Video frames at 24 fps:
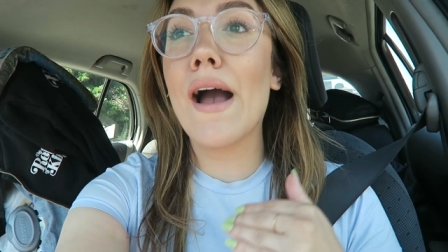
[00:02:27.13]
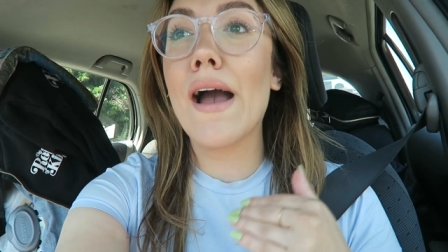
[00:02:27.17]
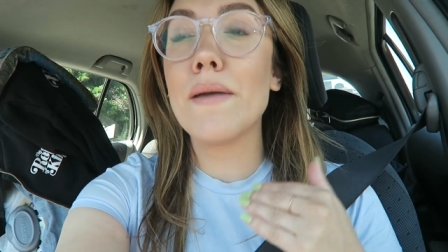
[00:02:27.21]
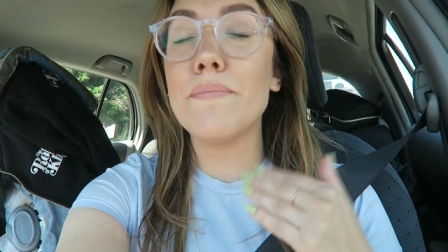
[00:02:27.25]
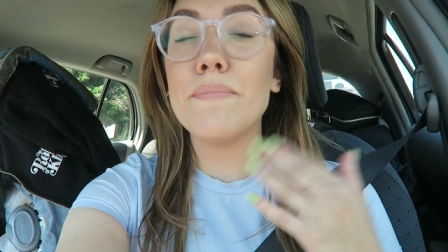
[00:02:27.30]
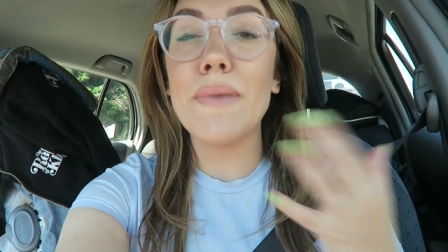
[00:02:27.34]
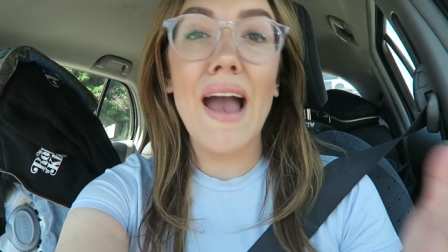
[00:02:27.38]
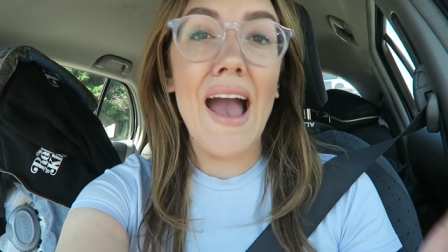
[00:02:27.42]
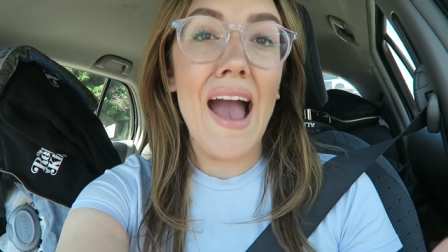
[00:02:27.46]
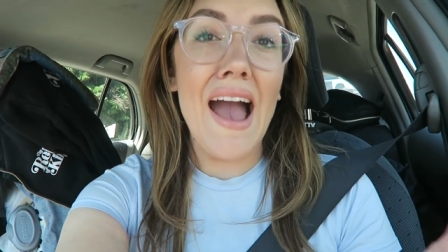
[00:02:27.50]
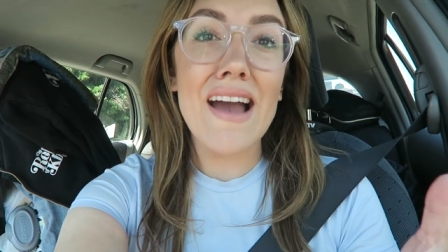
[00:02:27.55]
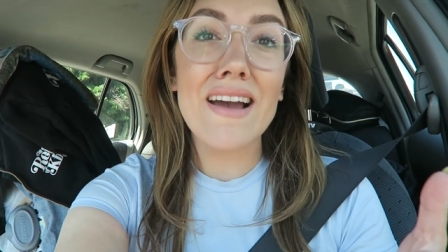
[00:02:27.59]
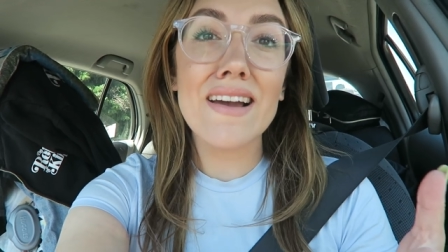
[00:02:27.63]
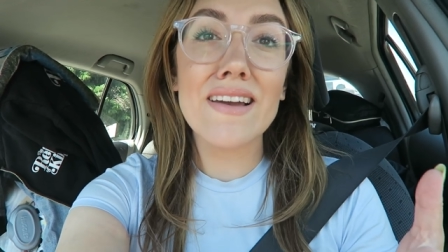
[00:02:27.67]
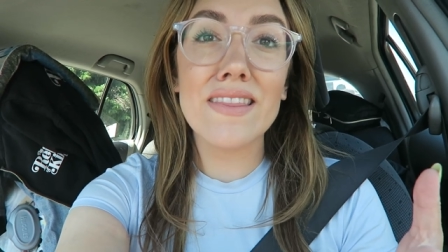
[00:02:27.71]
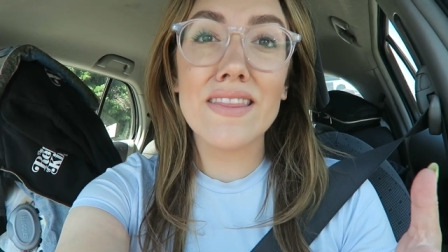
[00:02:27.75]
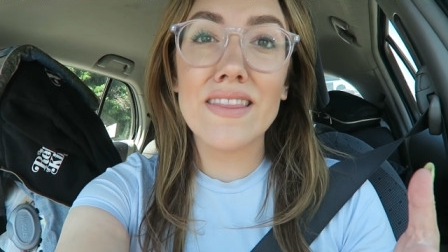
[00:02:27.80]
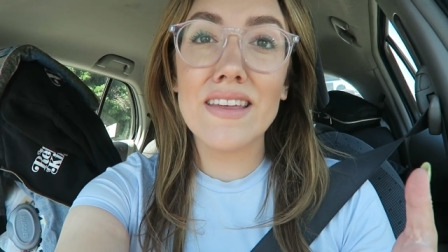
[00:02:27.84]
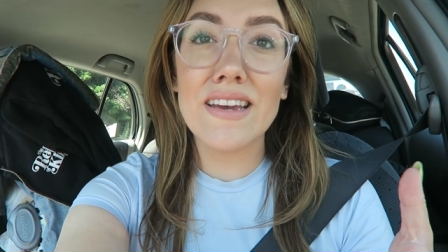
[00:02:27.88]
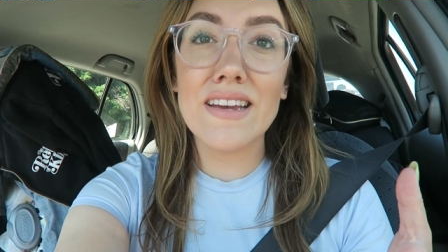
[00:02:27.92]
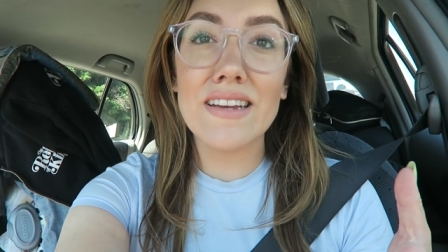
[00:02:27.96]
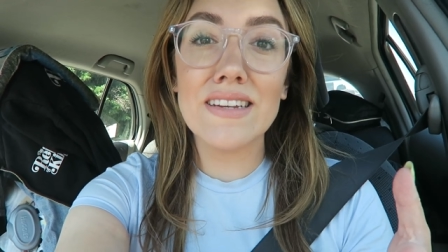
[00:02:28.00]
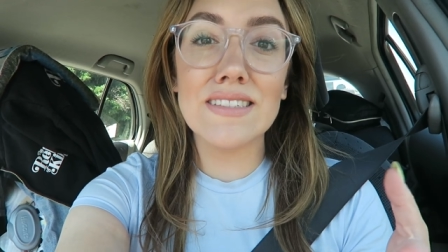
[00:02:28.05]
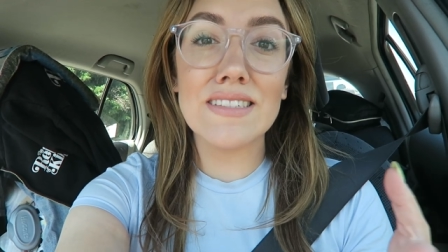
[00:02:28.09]
I
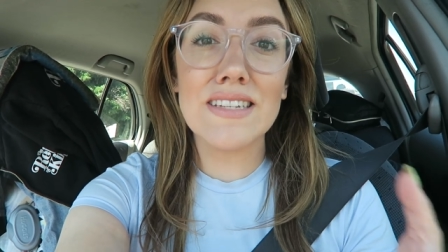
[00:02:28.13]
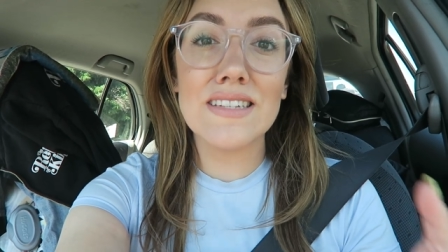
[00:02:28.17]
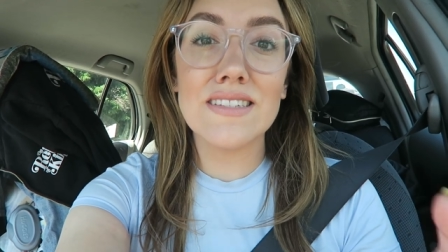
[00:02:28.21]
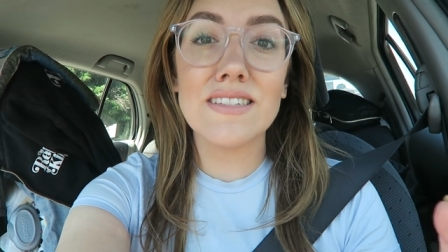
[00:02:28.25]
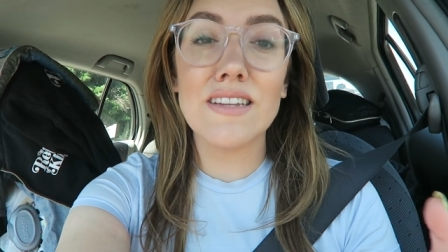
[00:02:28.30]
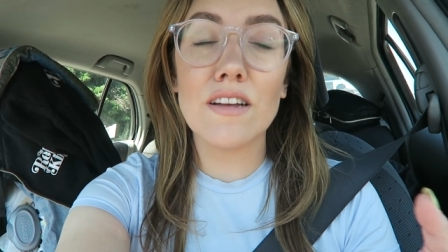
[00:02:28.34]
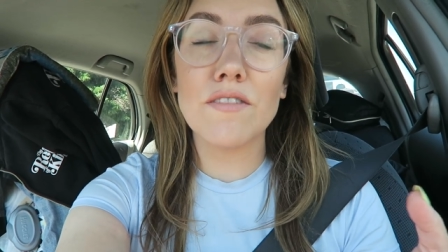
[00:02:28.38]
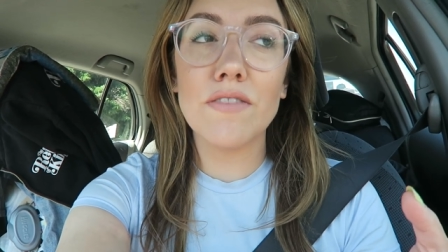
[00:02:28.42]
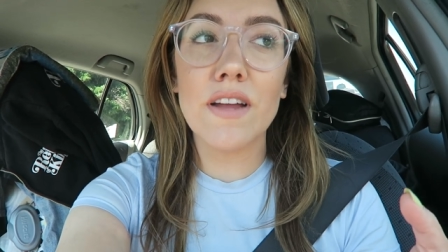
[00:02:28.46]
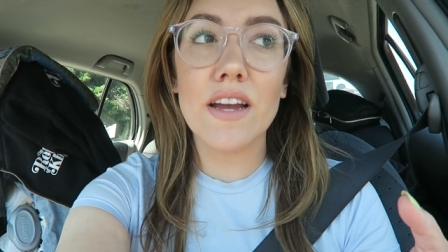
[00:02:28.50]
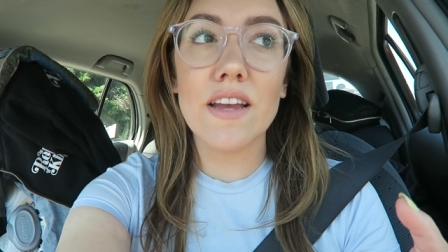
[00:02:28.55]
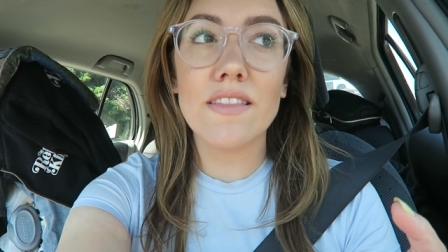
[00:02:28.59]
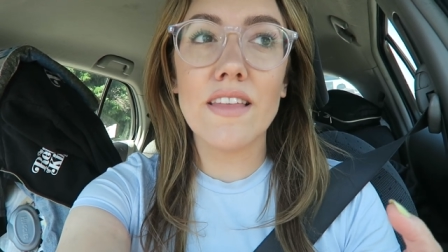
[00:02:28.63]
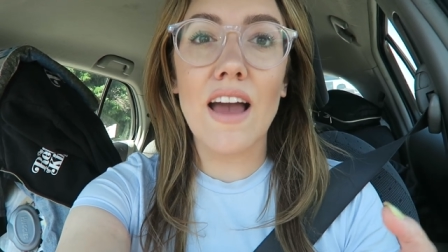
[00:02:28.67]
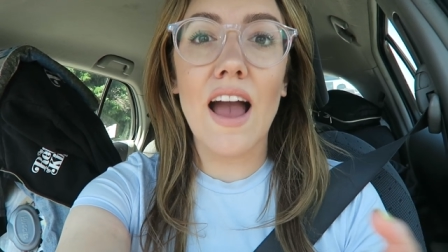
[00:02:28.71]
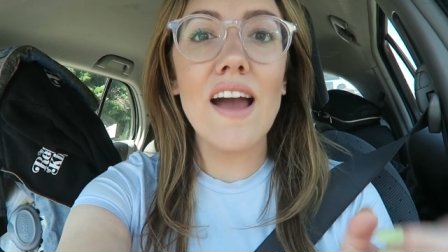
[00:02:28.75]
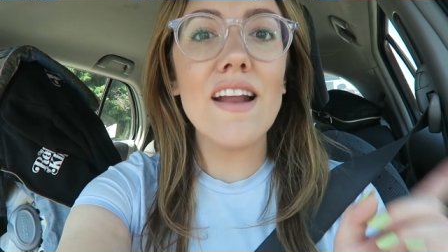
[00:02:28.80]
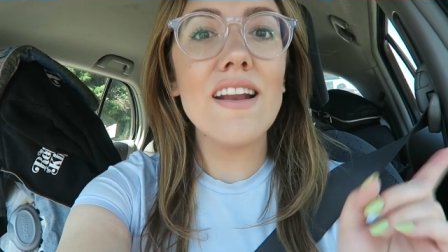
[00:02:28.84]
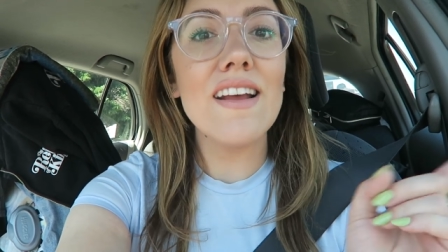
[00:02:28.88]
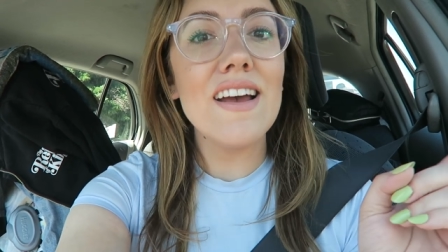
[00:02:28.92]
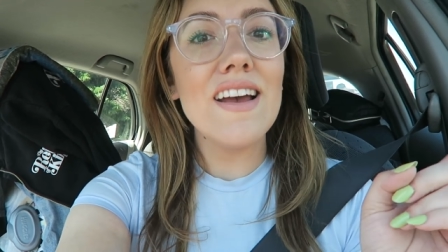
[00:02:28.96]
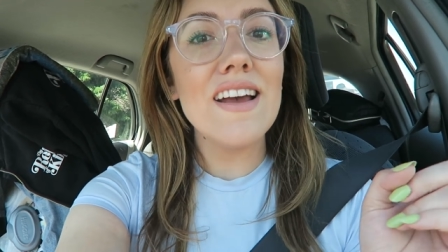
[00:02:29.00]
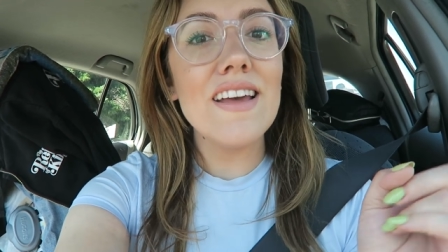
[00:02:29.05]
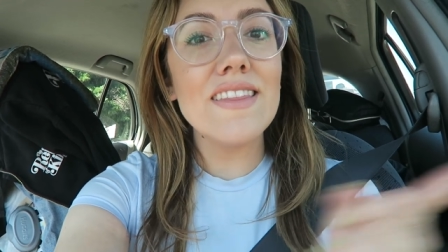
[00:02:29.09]
pack things and stuff like
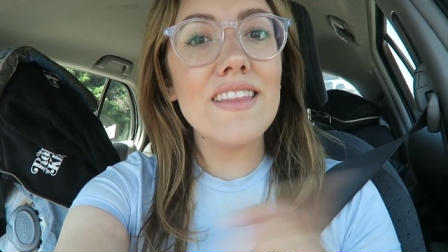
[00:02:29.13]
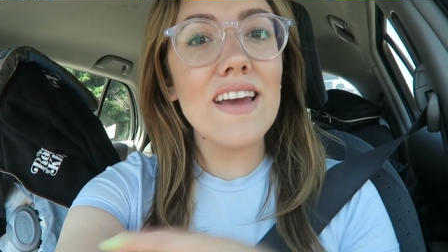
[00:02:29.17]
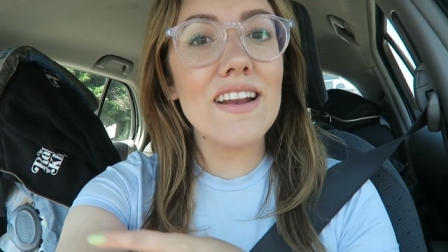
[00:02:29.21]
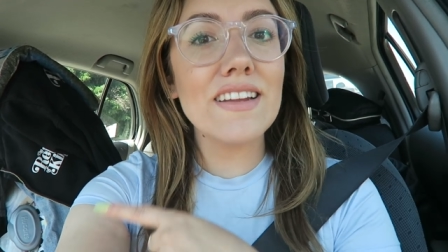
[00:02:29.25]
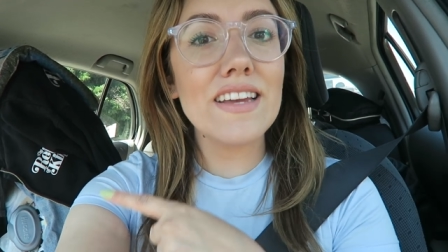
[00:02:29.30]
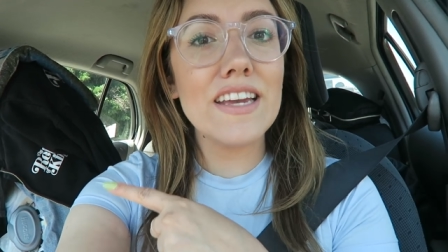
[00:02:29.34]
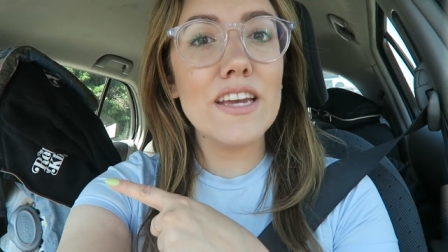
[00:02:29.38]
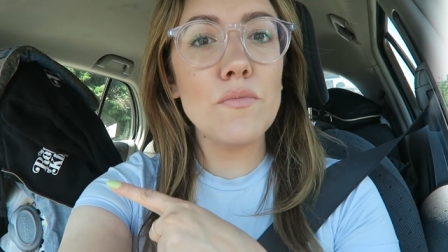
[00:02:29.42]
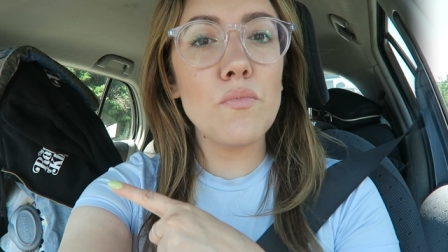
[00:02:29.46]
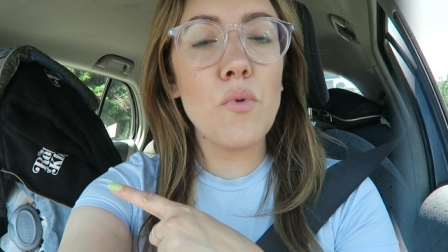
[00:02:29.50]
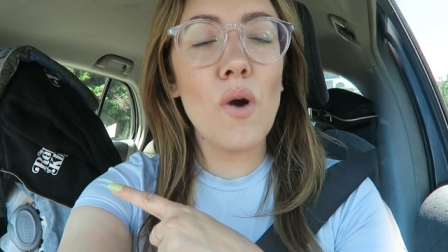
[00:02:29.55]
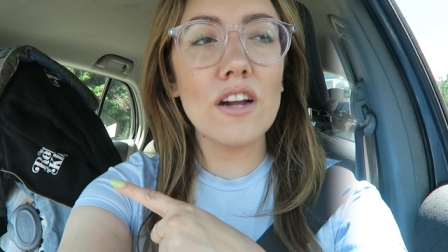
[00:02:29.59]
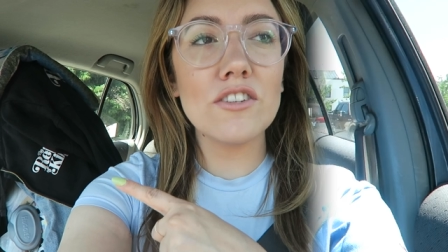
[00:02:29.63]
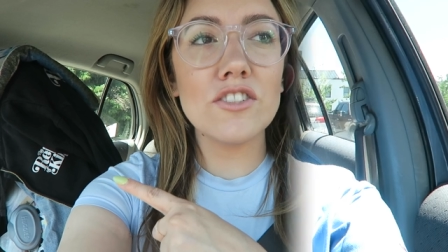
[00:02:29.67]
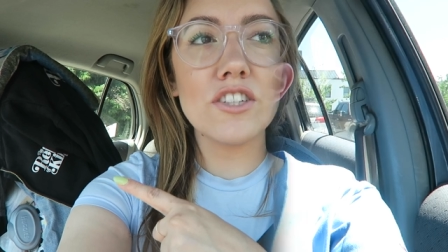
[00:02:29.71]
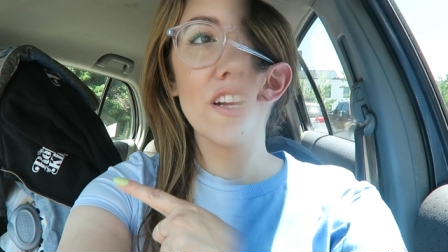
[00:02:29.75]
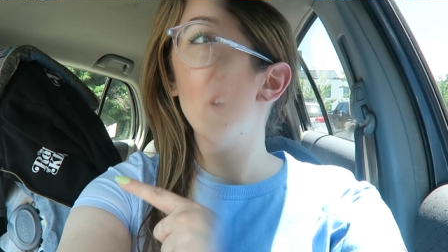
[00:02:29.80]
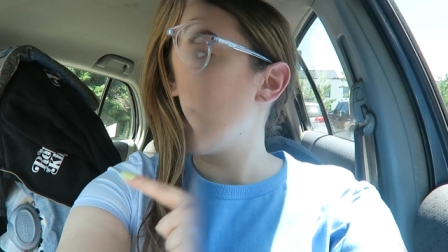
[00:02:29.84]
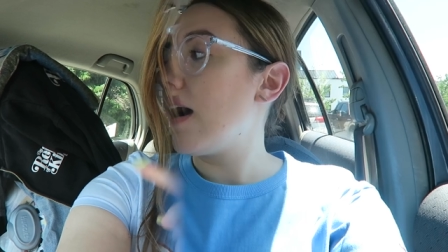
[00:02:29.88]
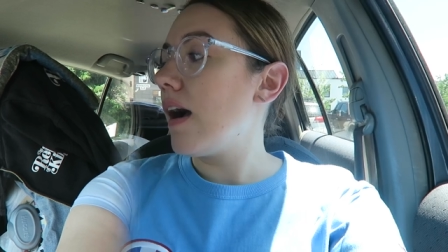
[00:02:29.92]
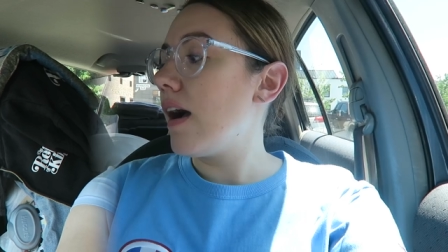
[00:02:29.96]
that, then keep watching.